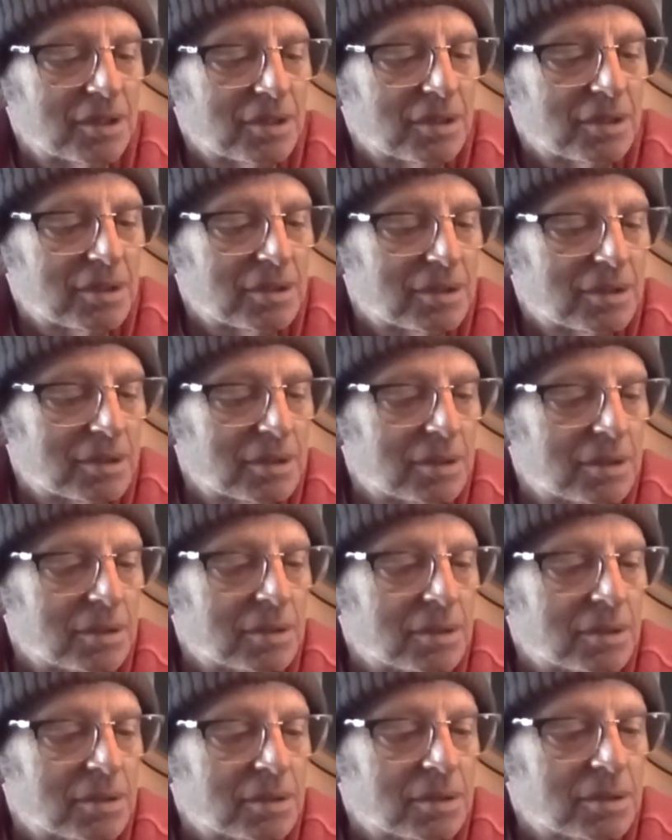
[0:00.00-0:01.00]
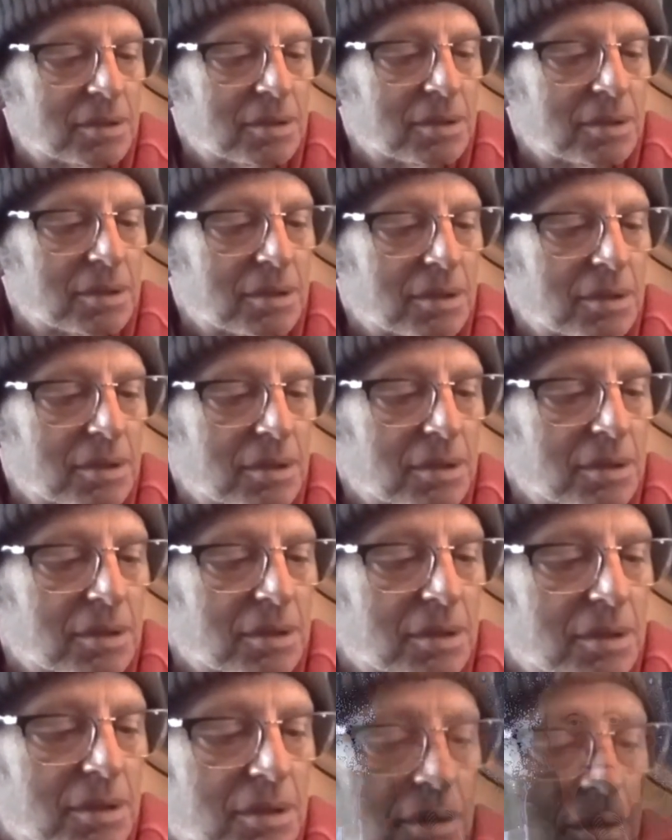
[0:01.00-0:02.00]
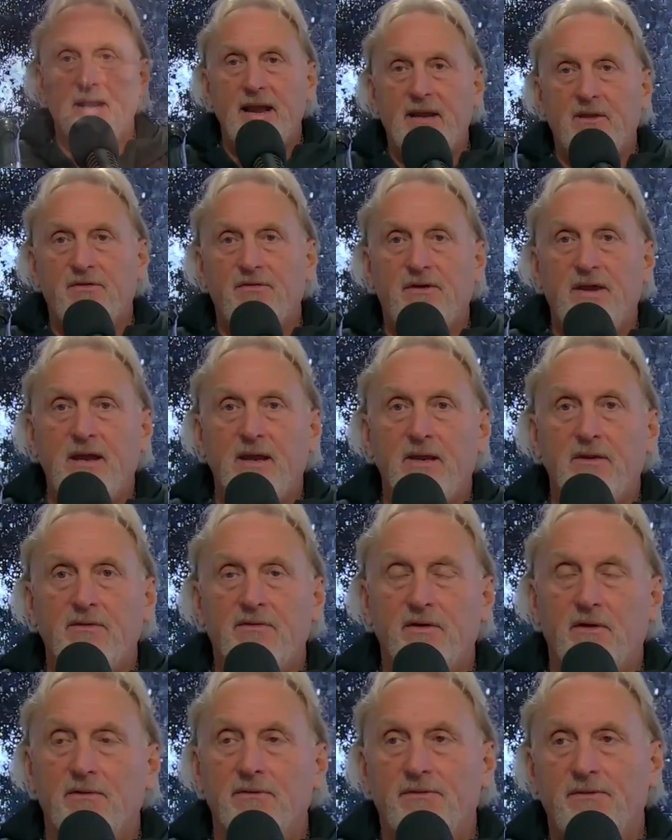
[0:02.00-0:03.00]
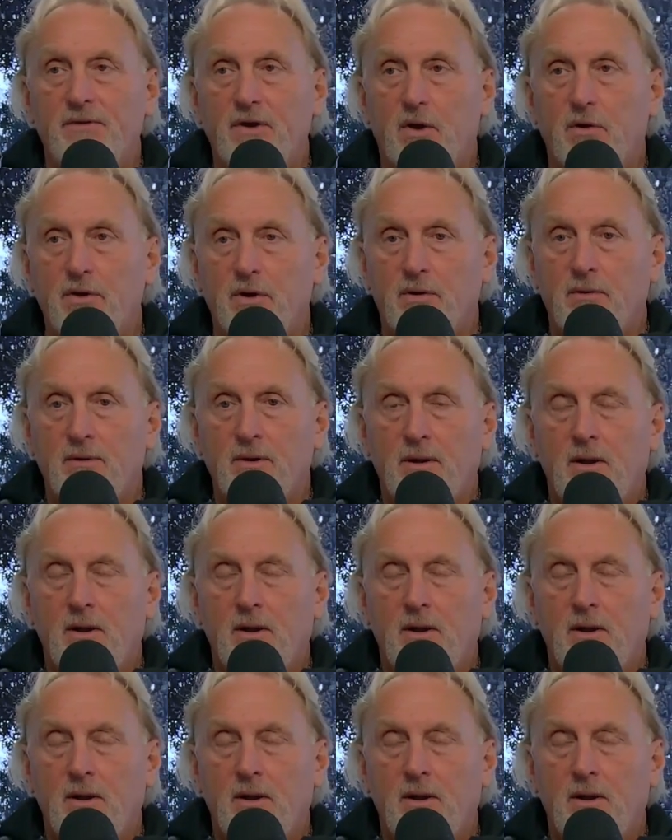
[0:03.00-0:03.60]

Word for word: letter about basically moving on to the next phase of you know. Oh your,